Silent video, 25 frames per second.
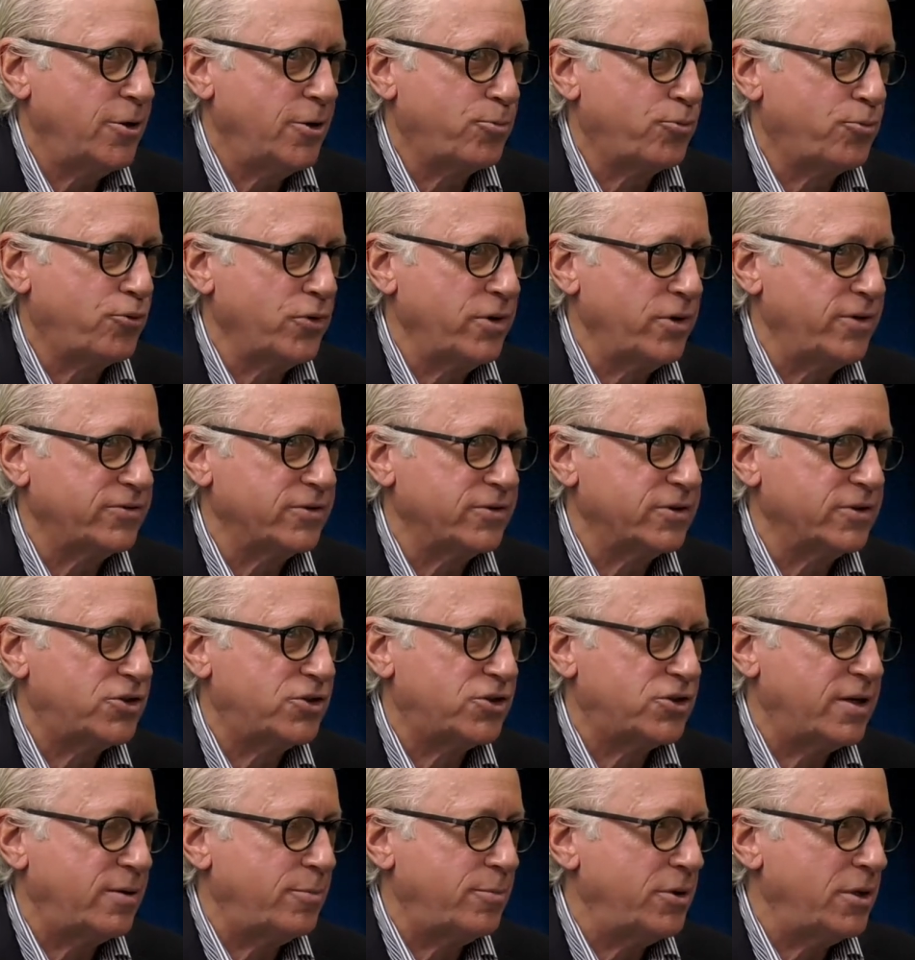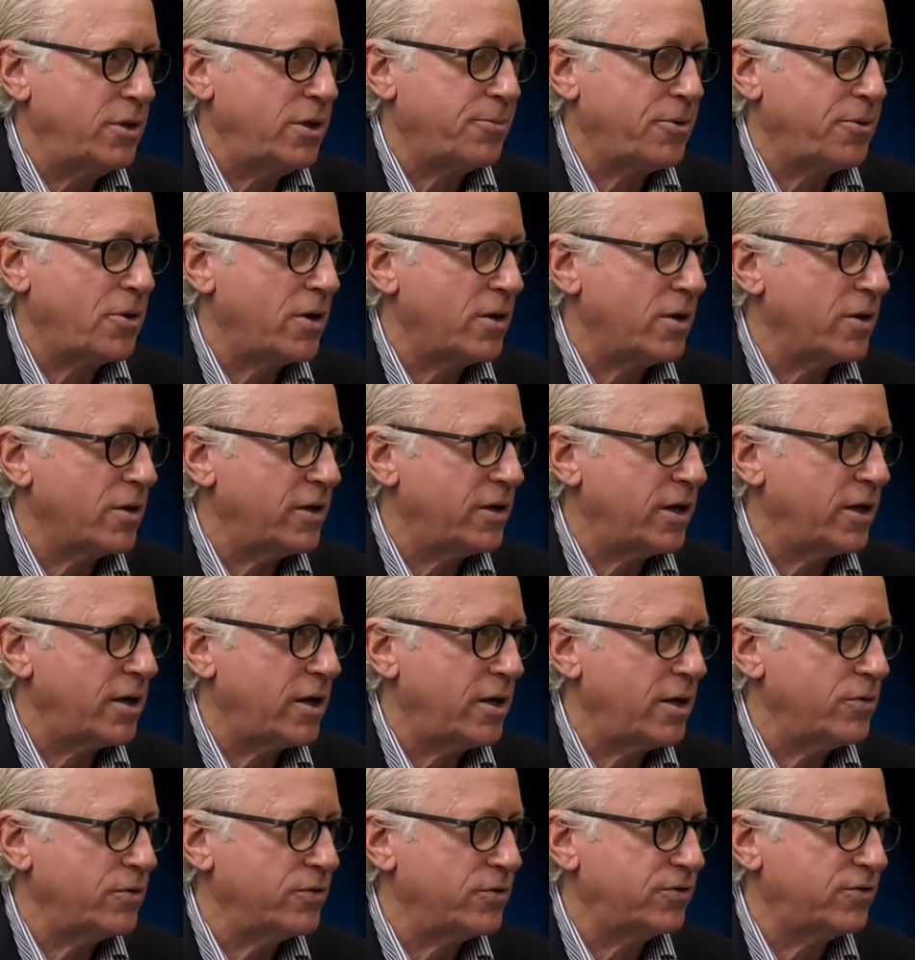privileged to have been a part of that.
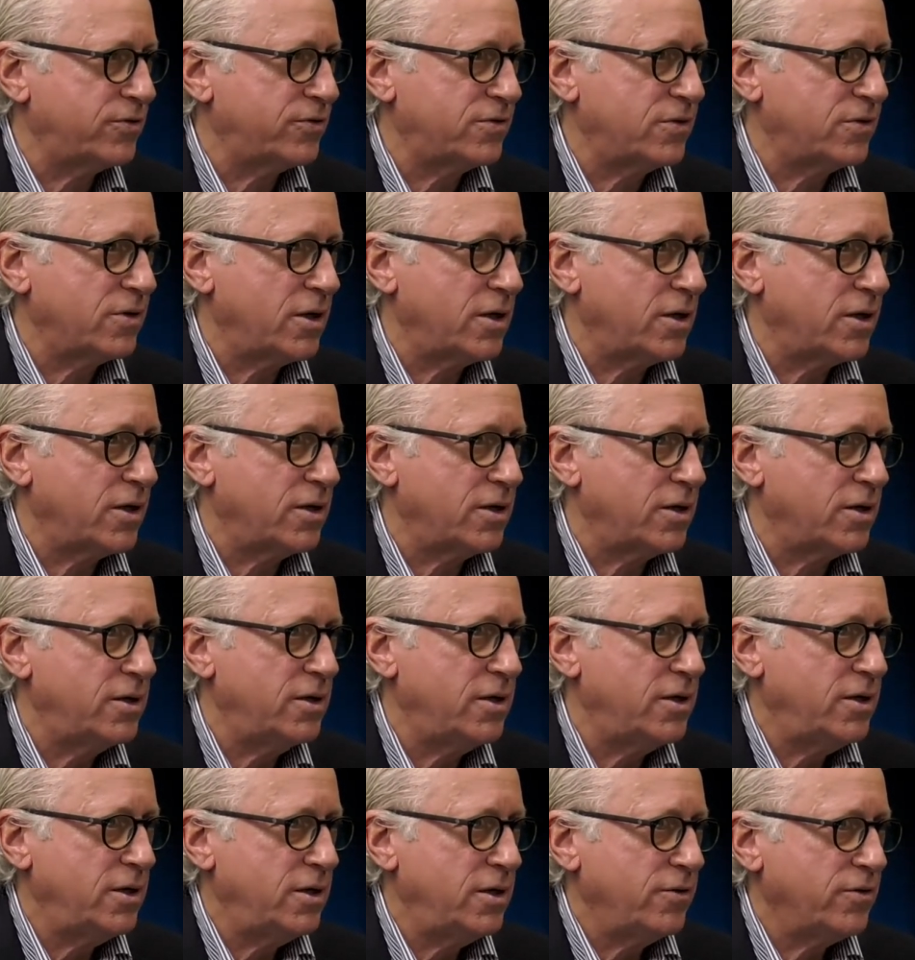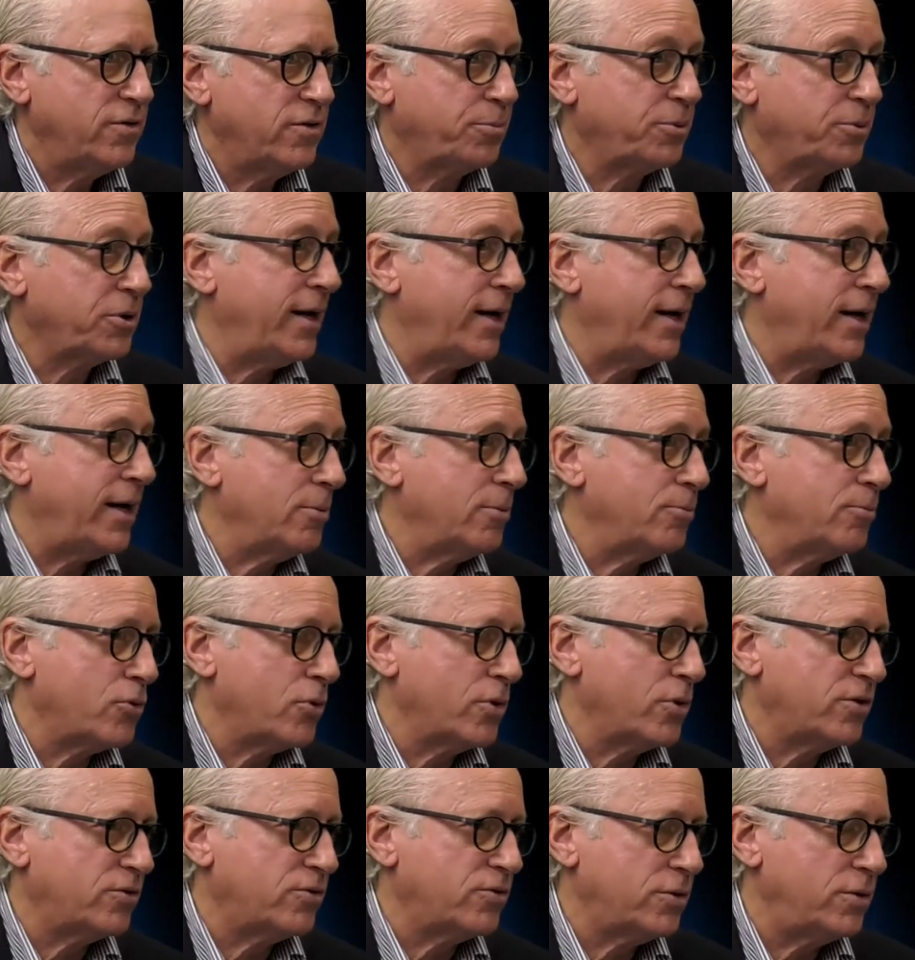I was the planning
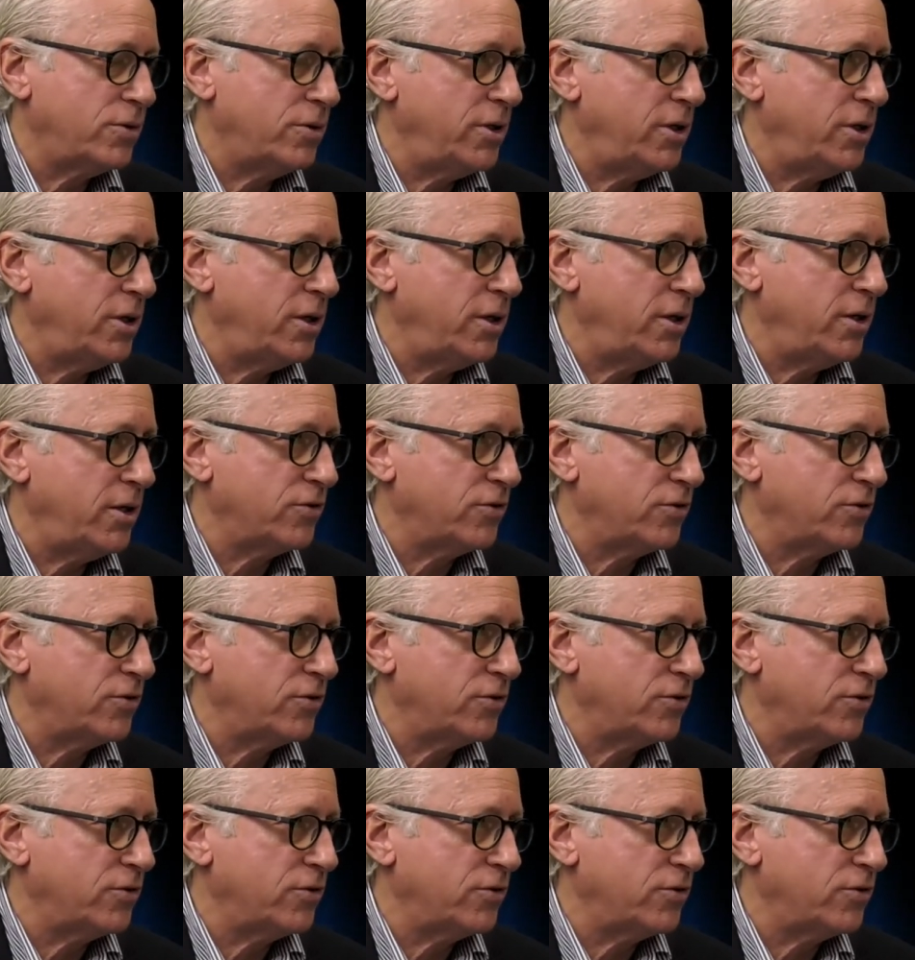board attorney and the